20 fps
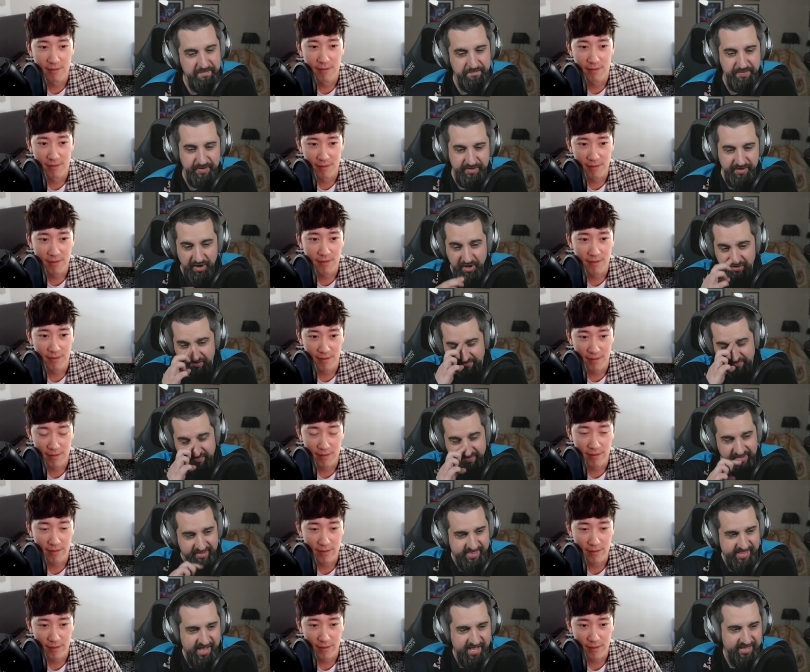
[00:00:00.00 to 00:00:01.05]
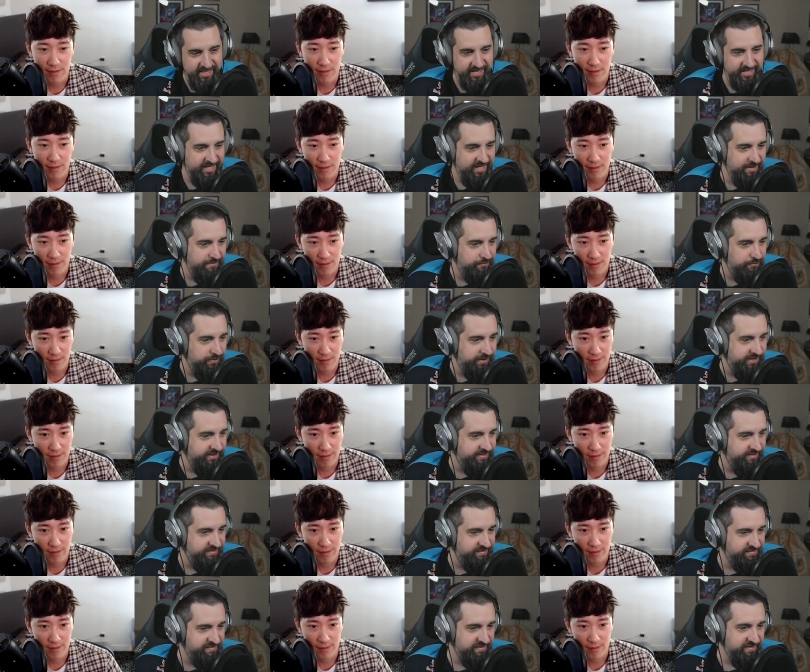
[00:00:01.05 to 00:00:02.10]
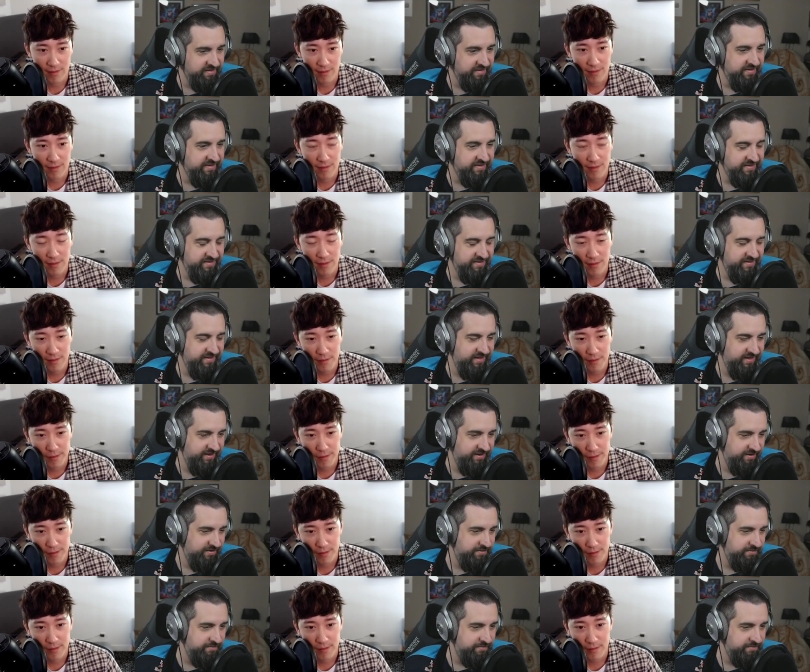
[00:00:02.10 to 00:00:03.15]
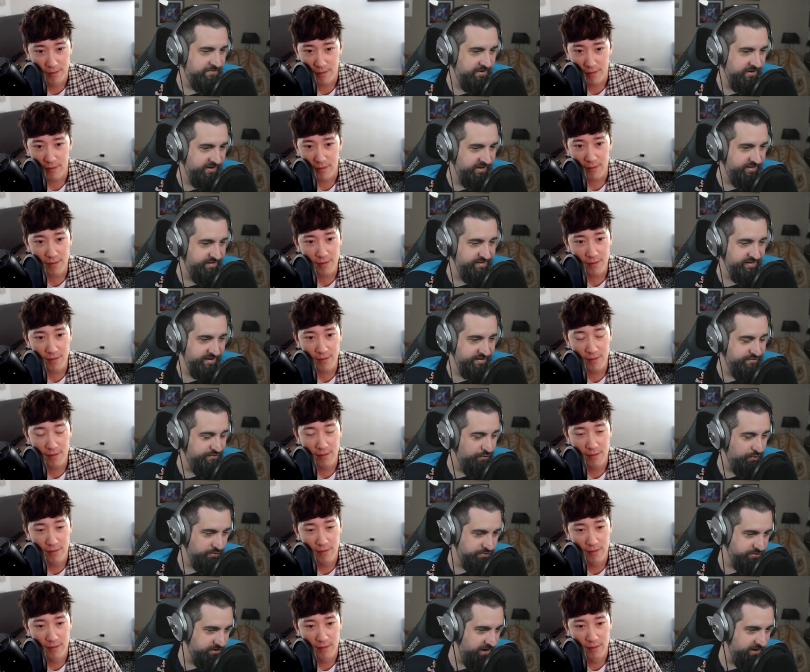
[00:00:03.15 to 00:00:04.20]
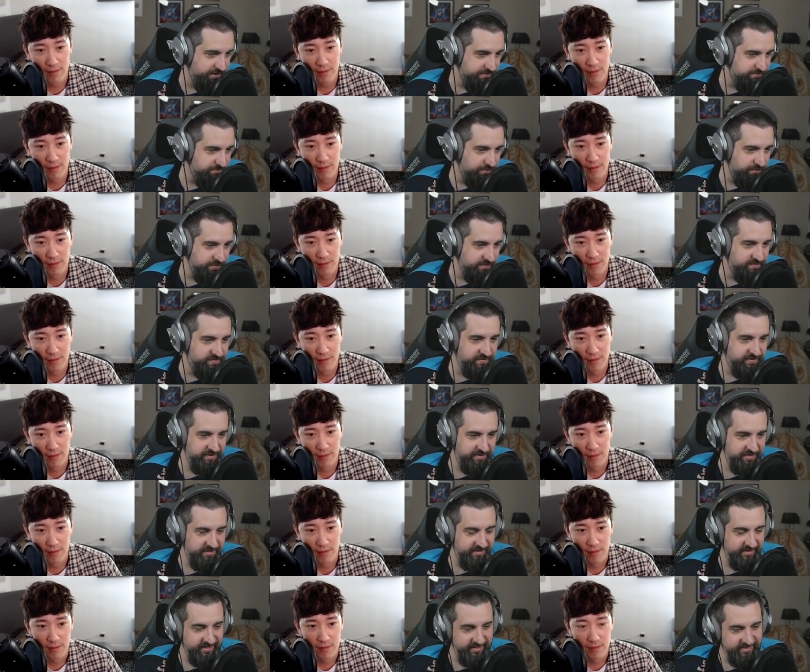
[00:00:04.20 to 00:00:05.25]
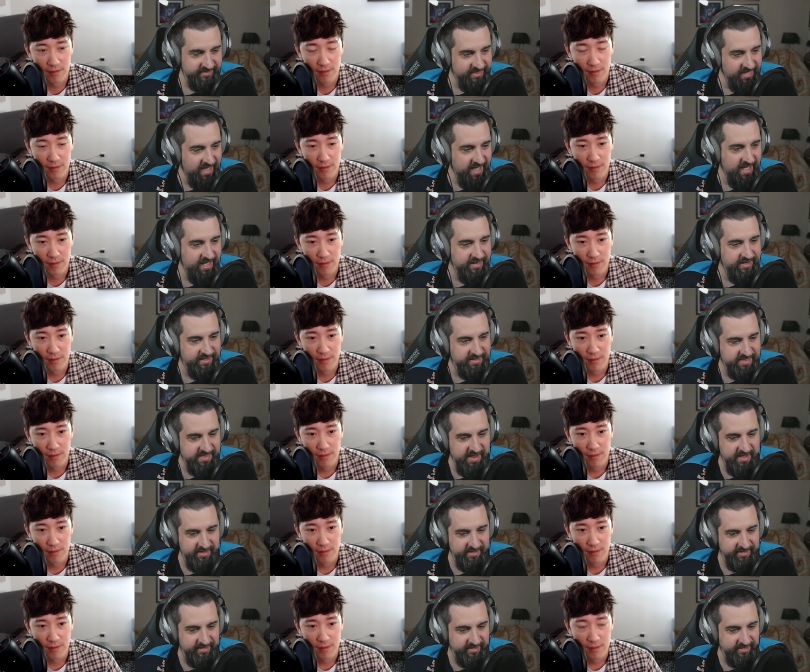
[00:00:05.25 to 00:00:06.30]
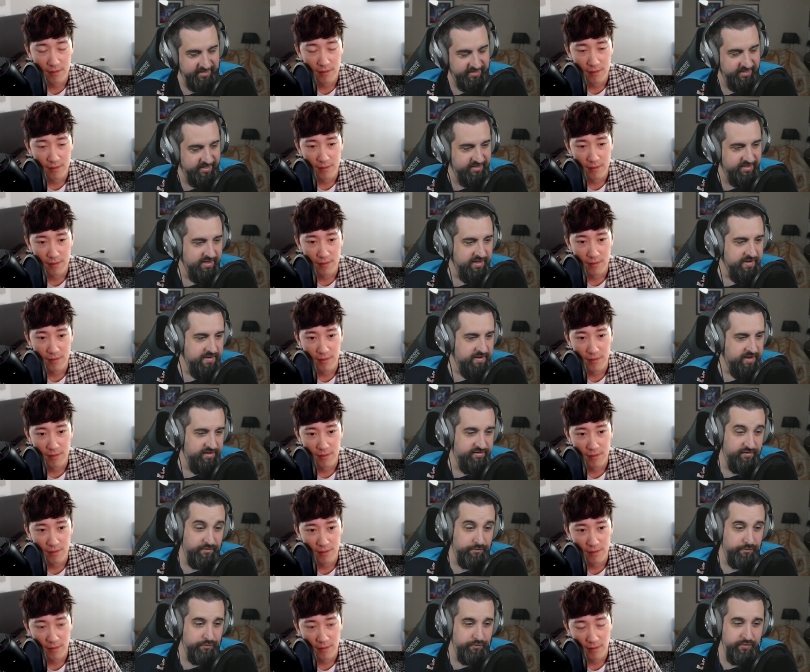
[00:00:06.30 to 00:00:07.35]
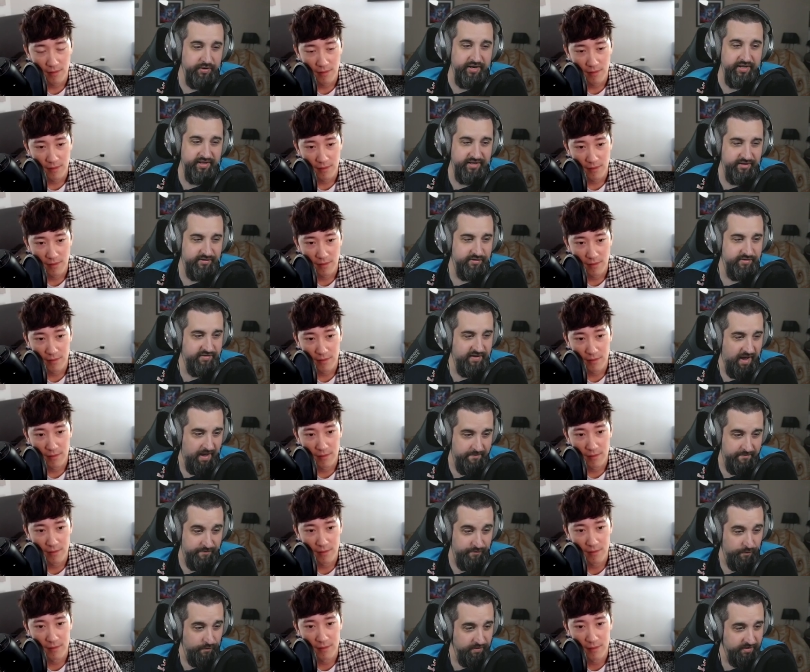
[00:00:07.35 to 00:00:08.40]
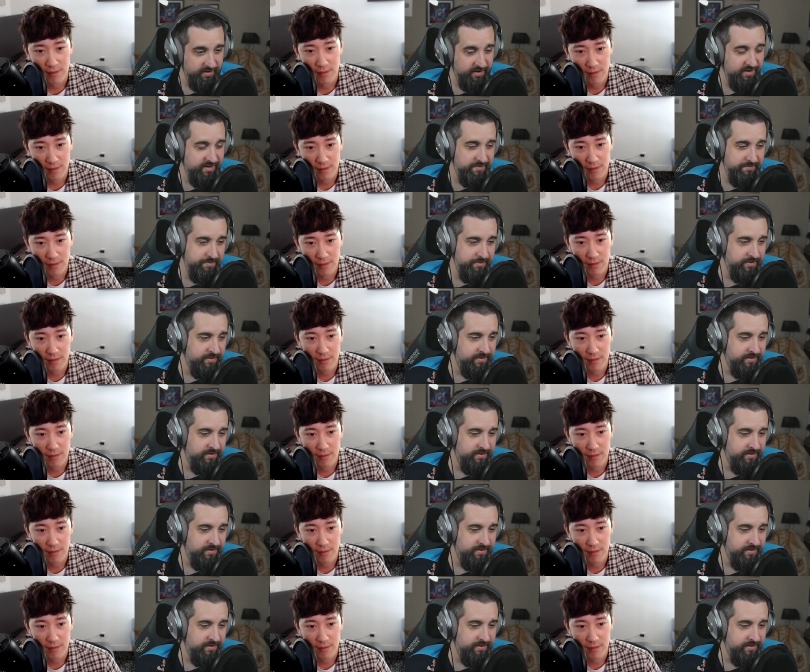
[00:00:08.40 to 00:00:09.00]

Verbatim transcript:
Speaker 1: but honestly, it's not like he wins, you know, against like four dragon boards or anything like that. It's not like it, it it's a really good top four comp.